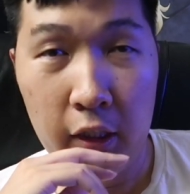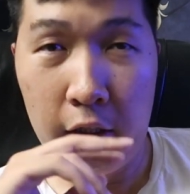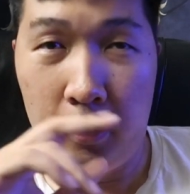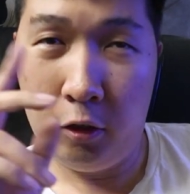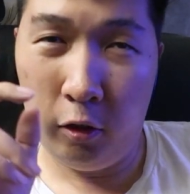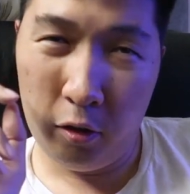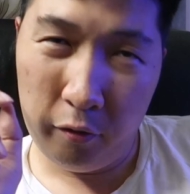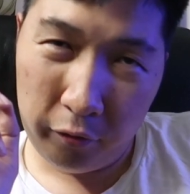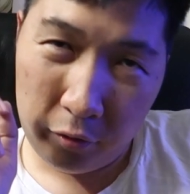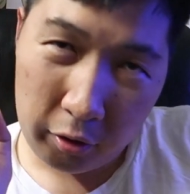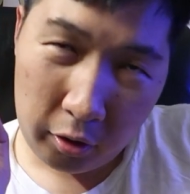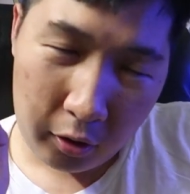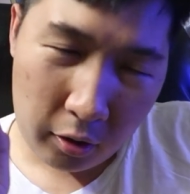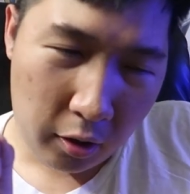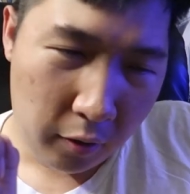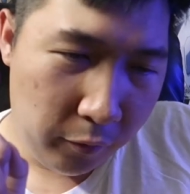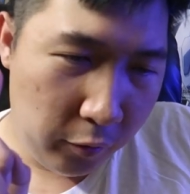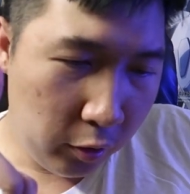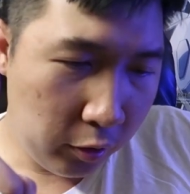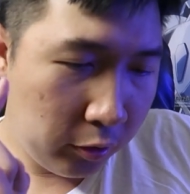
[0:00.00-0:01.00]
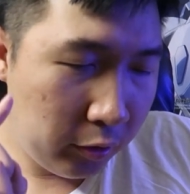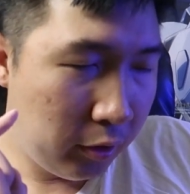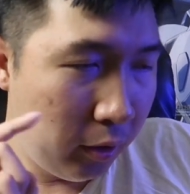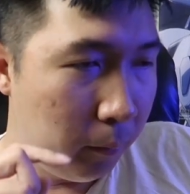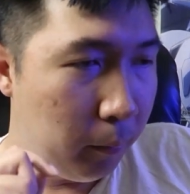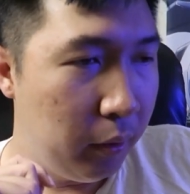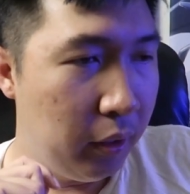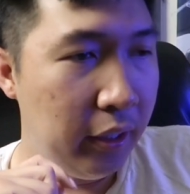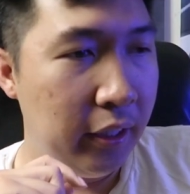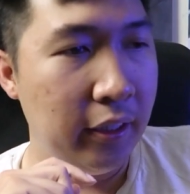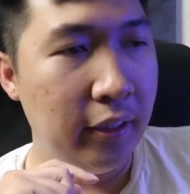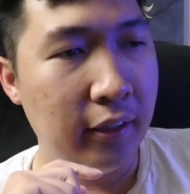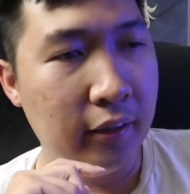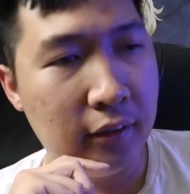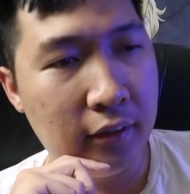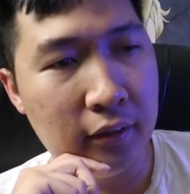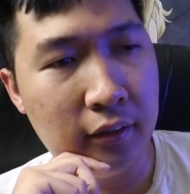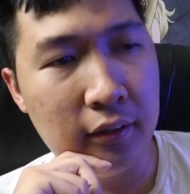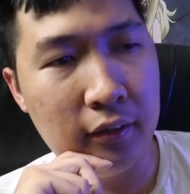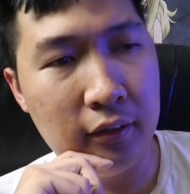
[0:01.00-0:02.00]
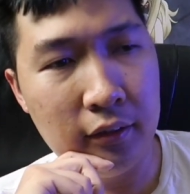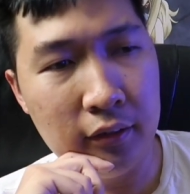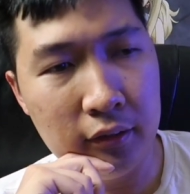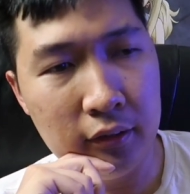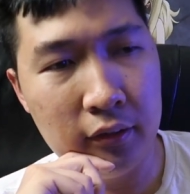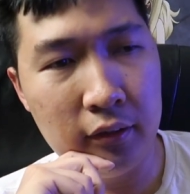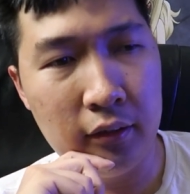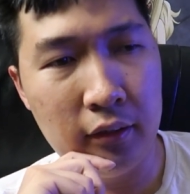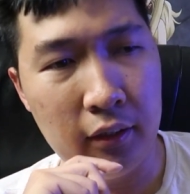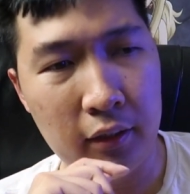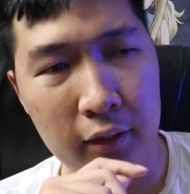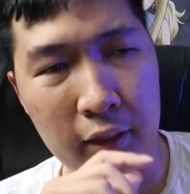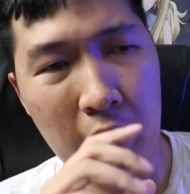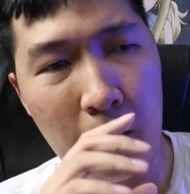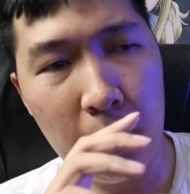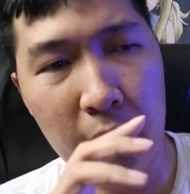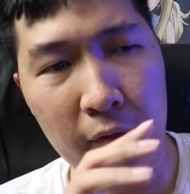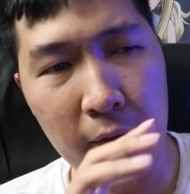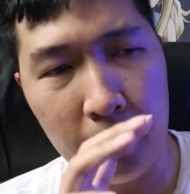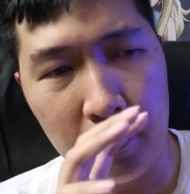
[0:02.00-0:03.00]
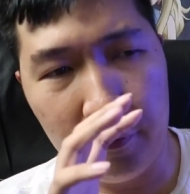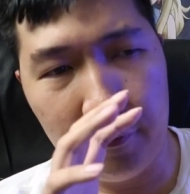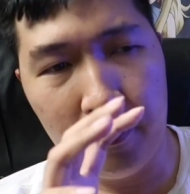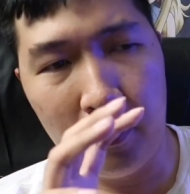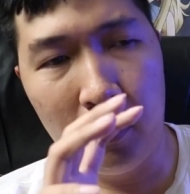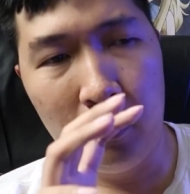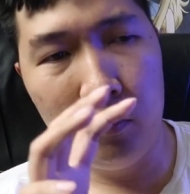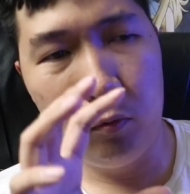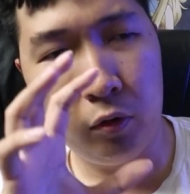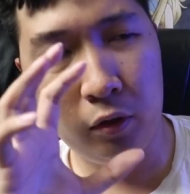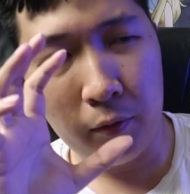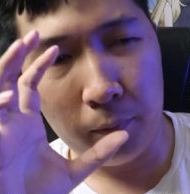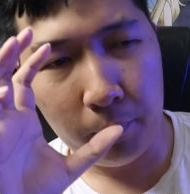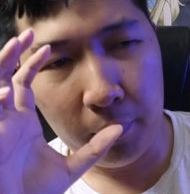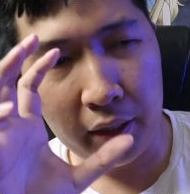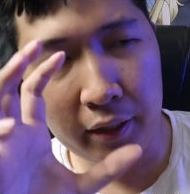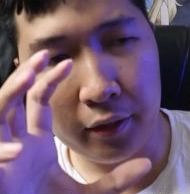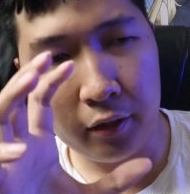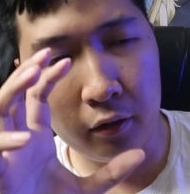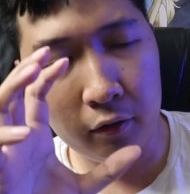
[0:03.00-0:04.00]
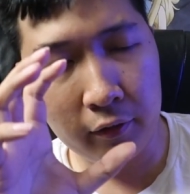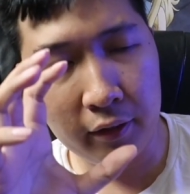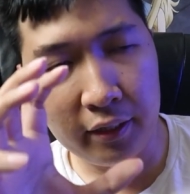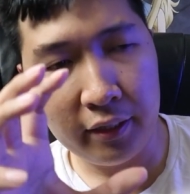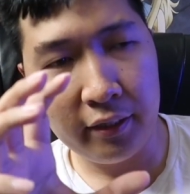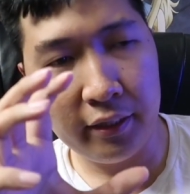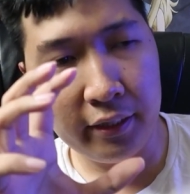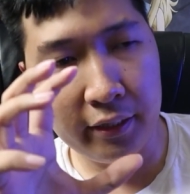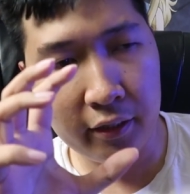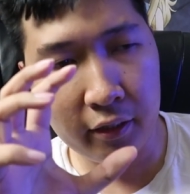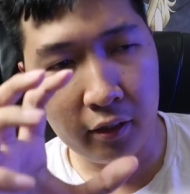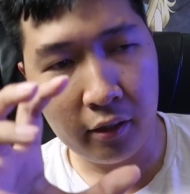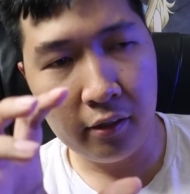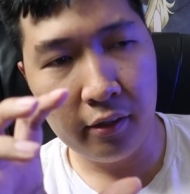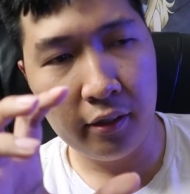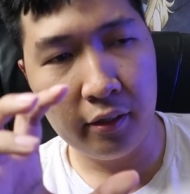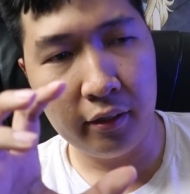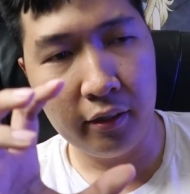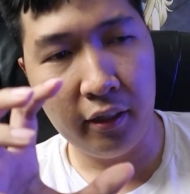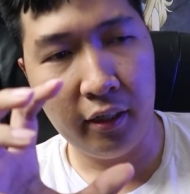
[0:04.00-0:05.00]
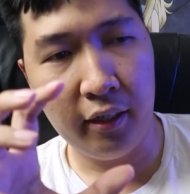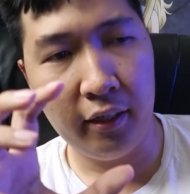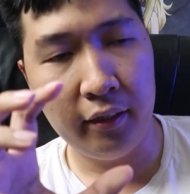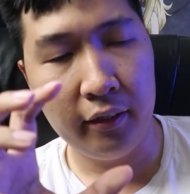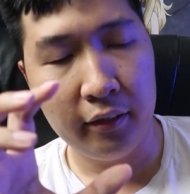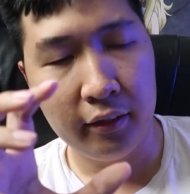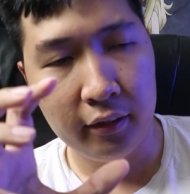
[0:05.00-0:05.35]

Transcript: So if you're somebody that's coming from a phone with a micro SD card slot